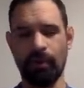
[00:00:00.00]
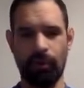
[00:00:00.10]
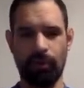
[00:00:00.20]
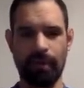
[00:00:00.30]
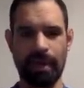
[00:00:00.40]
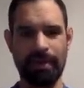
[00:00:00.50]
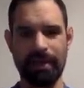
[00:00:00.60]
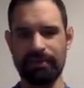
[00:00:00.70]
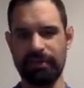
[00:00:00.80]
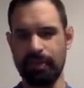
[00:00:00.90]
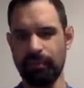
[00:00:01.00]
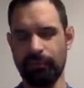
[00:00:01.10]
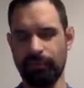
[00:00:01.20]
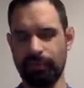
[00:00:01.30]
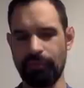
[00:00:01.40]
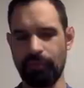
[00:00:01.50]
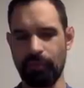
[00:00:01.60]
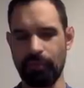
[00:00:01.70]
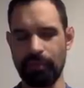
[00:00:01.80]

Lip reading: or maybe a cheap free-form